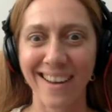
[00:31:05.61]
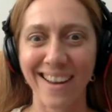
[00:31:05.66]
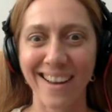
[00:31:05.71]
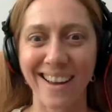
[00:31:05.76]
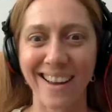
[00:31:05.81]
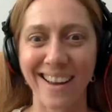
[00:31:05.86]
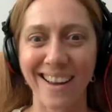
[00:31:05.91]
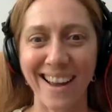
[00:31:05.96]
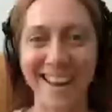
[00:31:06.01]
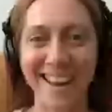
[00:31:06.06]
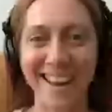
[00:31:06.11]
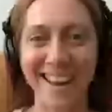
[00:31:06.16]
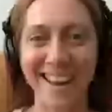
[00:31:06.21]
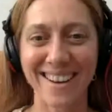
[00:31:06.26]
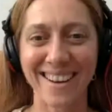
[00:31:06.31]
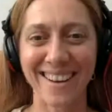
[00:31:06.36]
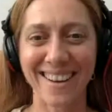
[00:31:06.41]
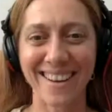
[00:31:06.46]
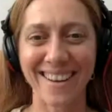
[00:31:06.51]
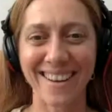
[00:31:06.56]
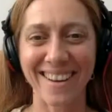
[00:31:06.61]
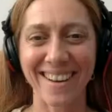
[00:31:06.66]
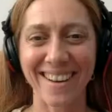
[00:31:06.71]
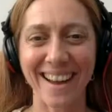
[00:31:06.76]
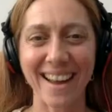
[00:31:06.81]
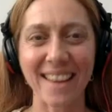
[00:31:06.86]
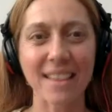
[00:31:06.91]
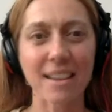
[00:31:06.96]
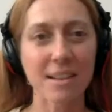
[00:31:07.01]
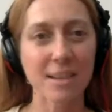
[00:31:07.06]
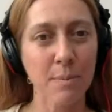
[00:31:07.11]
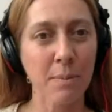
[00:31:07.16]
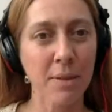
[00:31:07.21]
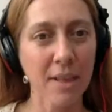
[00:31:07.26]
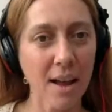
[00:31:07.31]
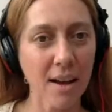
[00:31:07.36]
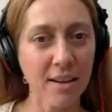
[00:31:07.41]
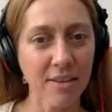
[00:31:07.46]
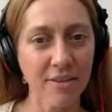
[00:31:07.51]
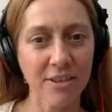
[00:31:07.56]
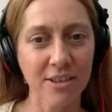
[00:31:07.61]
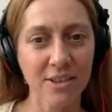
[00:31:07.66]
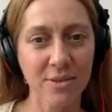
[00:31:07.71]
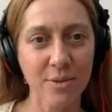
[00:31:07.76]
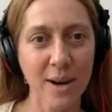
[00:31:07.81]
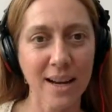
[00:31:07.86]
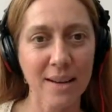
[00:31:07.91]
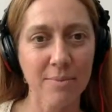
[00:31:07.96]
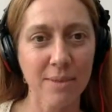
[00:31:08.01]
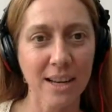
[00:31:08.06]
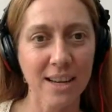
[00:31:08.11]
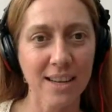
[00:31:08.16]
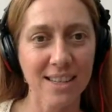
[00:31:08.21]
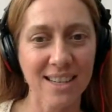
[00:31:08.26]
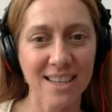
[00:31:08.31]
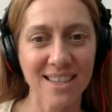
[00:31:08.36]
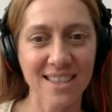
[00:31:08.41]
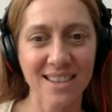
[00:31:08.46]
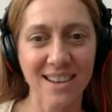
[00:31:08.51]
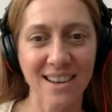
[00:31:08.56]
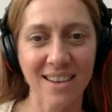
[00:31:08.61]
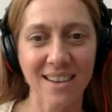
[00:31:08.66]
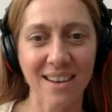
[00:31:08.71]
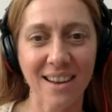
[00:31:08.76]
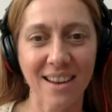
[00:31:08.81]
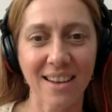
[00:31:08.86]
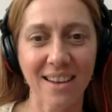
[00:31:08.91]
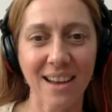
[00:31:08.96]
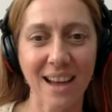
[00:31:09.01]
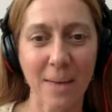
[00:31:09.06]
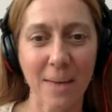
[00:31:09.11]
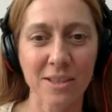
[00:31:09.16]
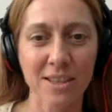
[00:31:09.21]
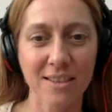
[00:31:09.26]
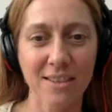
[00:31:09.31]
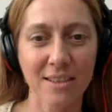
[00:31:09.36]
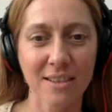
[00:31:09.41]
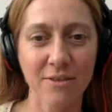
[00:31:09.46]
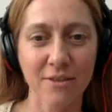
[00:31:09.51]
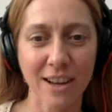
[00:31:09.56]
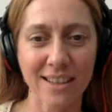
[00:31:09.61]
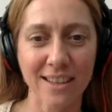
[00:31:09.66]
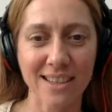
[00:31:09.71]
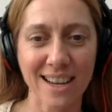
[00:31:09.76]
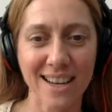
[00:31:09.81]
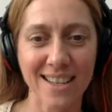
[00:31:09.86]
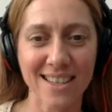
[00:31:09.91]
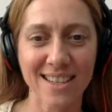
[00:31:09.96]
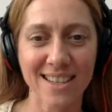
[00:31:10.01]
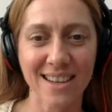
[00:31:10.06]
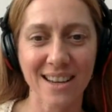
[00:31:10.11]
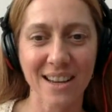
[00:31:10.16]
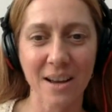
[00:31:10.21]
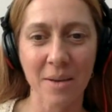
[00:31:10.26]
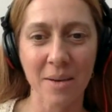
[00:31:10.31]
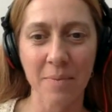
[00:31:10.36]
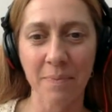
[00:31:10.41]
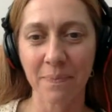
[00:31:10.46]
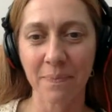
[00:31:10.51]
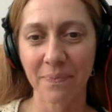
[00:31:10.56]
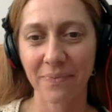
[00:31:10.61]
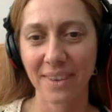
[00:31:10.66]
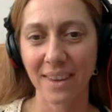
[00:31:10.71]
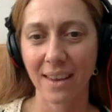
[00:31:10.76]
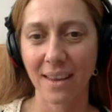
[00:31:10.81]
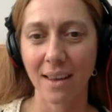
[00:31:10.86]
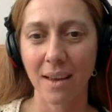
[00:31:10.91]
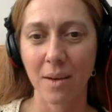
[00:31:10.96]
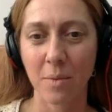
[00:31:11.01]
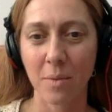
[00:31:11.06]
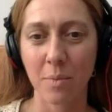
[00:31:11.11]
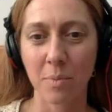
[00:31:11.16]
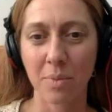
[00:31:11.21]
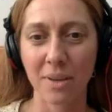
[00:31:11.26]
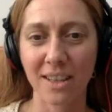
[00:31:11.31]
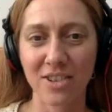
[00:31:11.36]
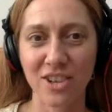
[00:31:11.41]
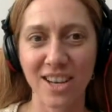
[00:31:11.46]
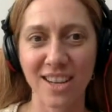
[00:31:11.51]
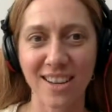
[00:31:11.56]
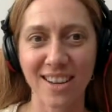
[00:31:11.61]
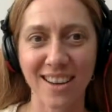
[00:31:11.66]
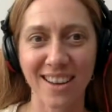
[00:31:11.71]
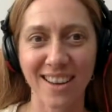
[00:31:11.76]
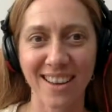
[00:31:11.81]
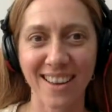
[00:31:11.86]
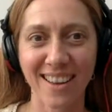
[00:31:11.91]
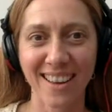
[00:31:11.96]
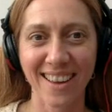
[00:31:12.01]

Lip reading: And and there's a plug for Duane because he's done an absolutely fantastic Billie Jean